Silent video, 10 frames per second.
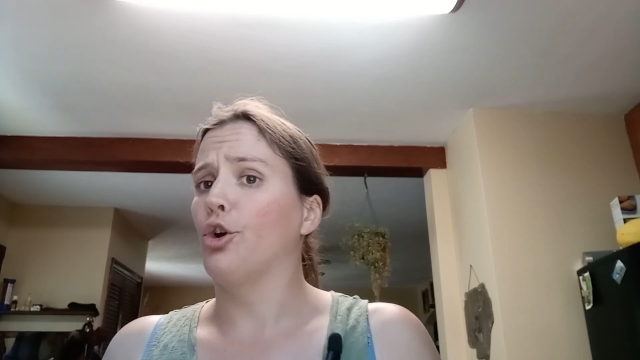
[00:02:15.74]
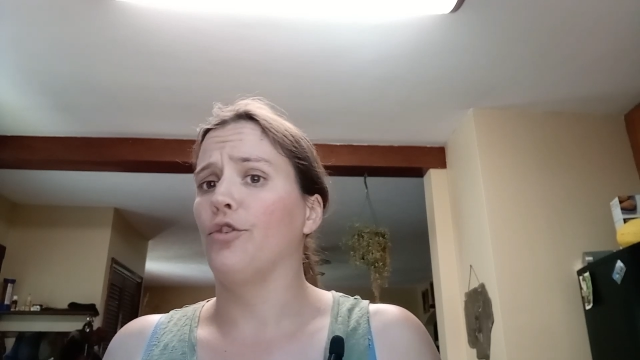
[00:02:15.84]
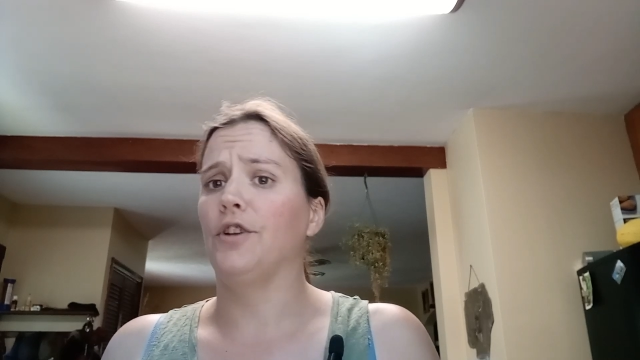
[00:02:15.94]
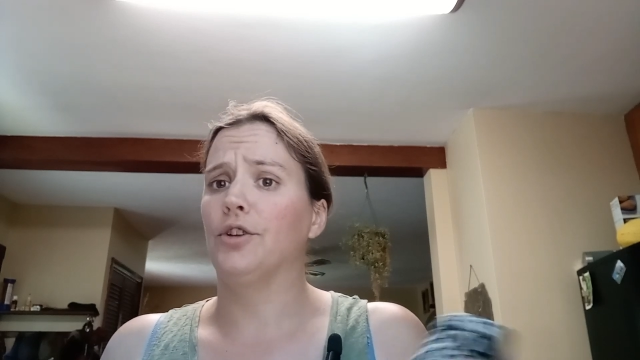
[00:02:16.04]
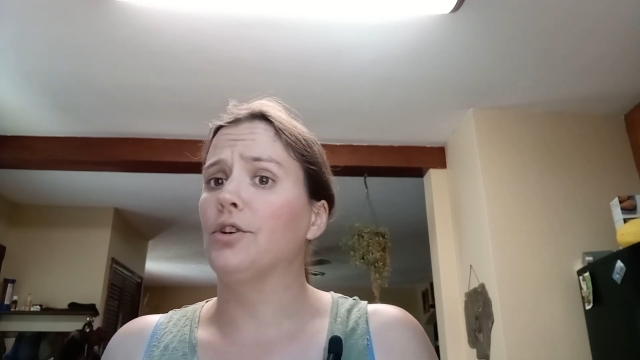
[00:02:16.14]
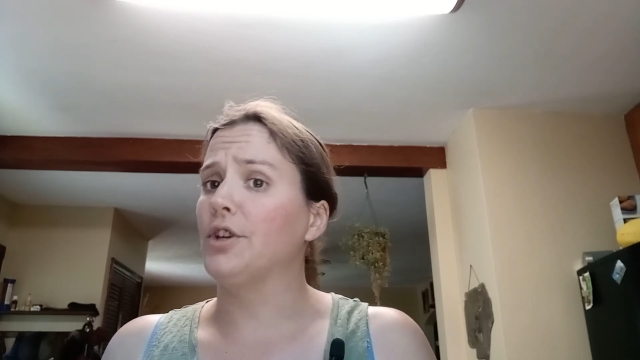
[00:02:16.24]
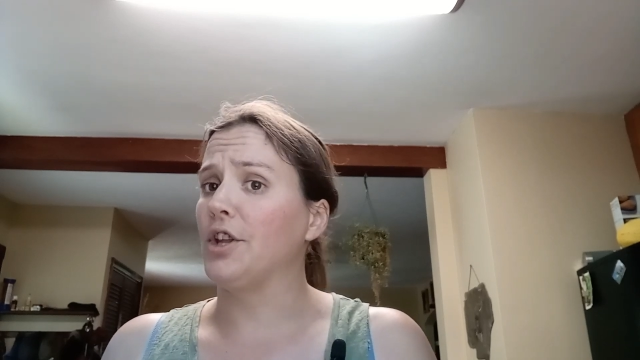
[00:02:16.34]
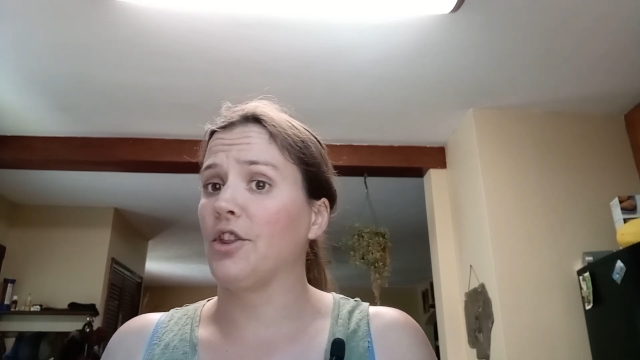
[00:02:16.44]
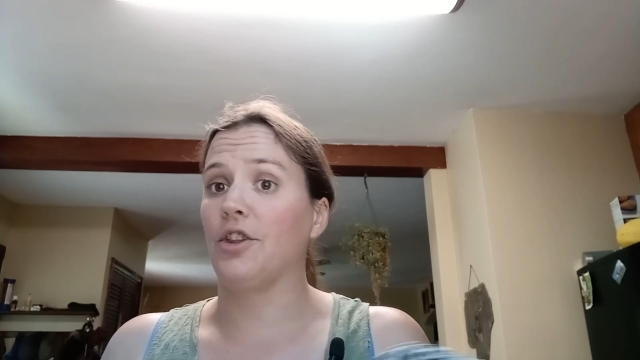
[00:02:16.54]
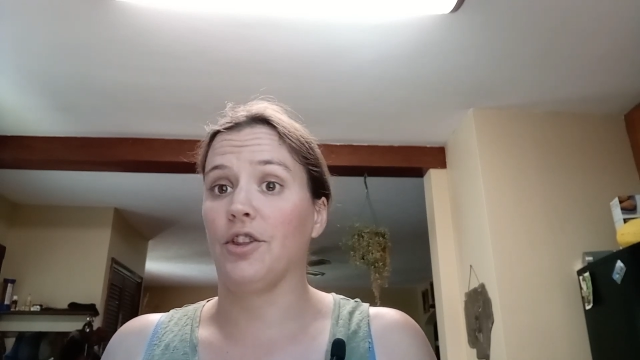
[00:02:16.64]
COVID or
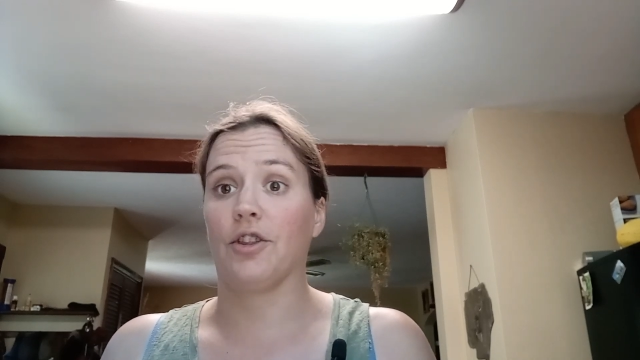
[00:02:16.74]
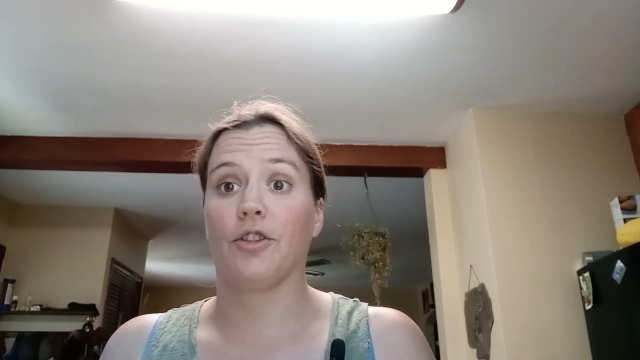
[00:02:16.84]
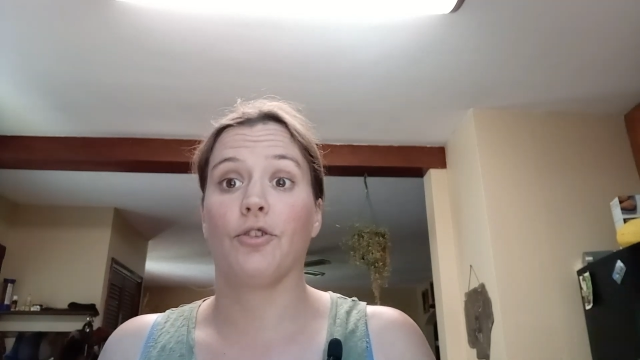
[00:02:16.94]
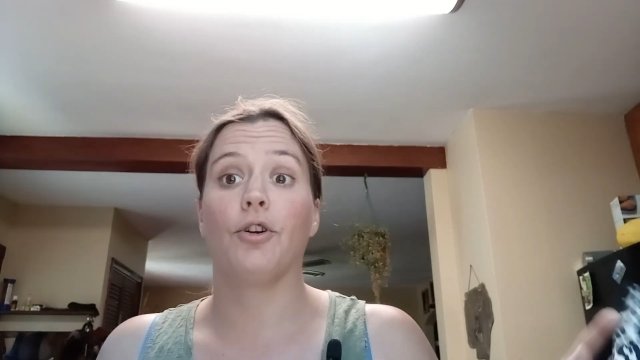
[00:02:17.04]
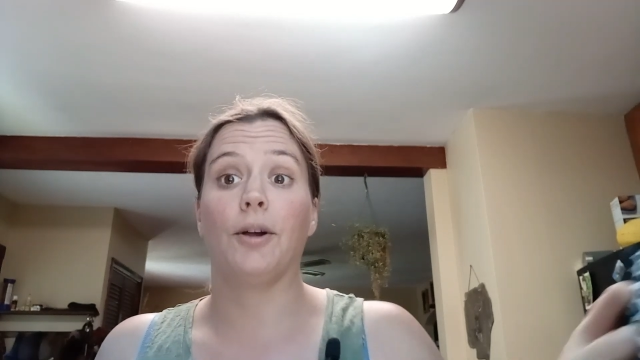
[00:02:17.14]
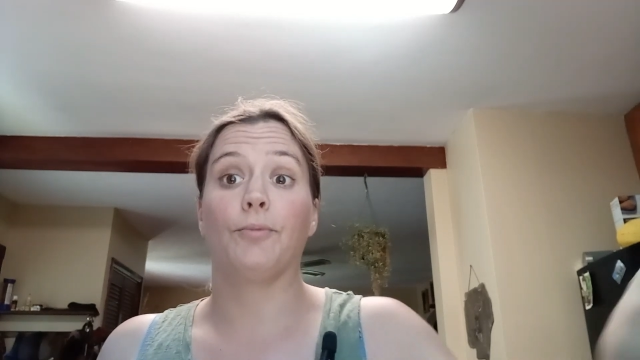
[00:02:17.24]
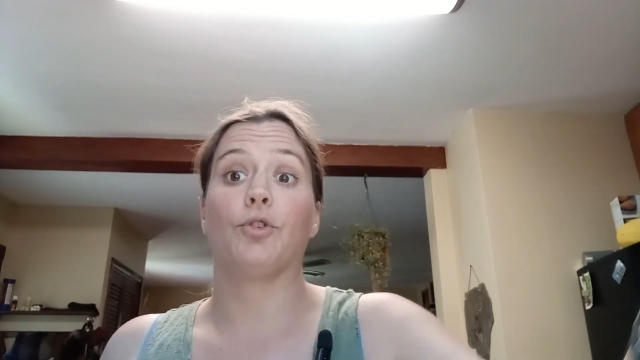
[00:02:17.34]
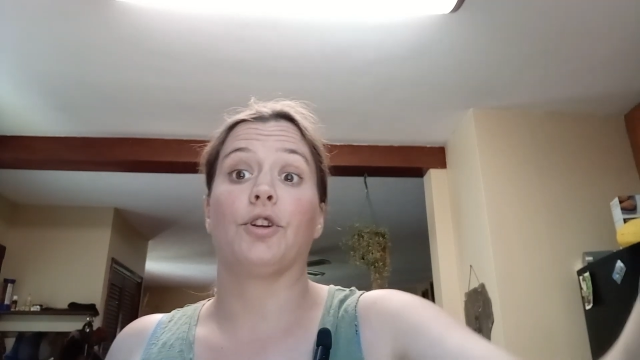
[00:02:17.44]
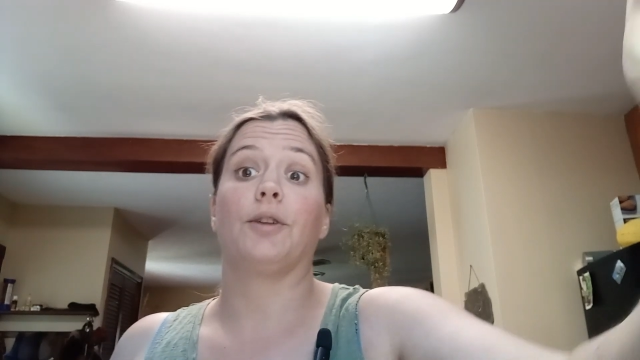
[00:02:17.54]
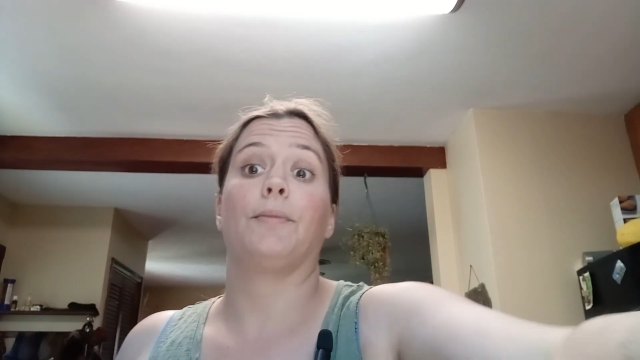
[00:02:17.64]
diseases, or I'm
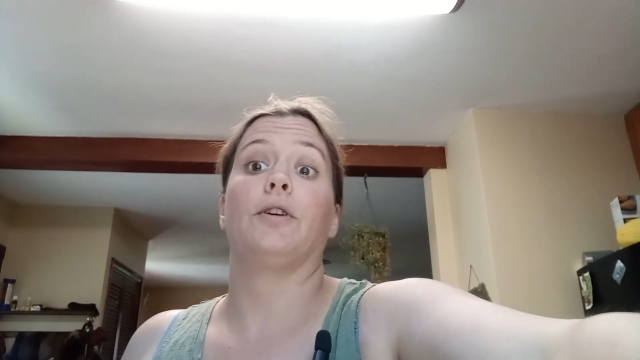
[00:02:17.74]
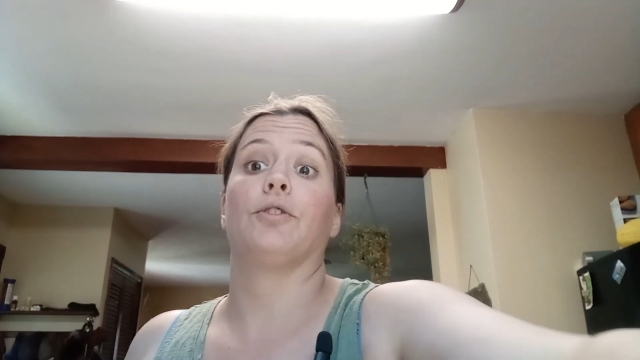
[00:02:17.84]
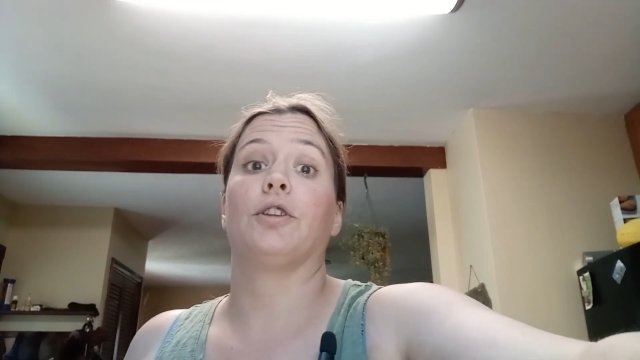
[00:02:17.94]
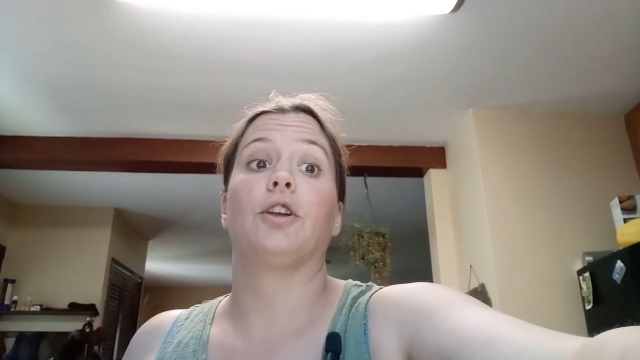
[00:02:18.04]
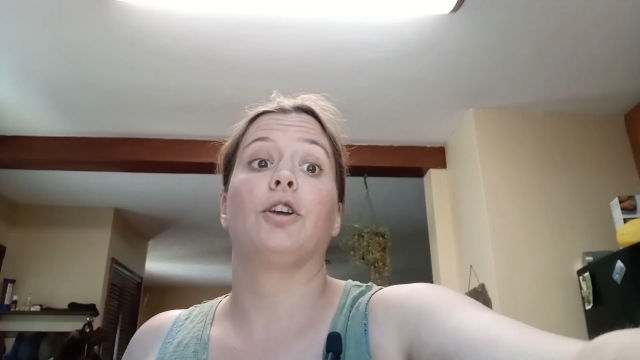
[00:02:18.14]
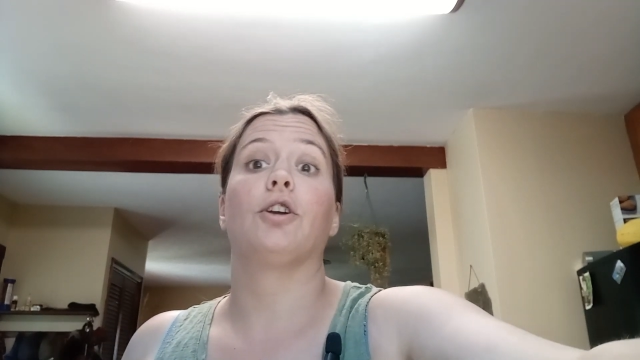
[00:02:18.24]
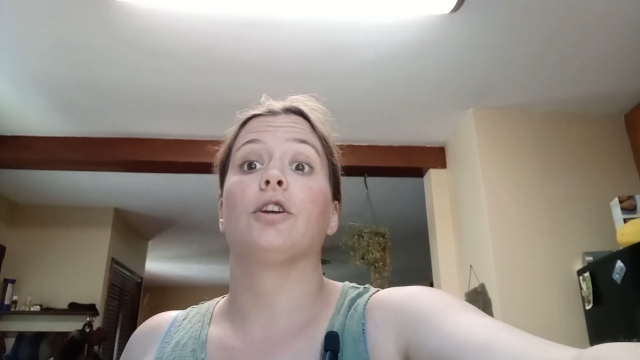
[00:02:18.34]
worried about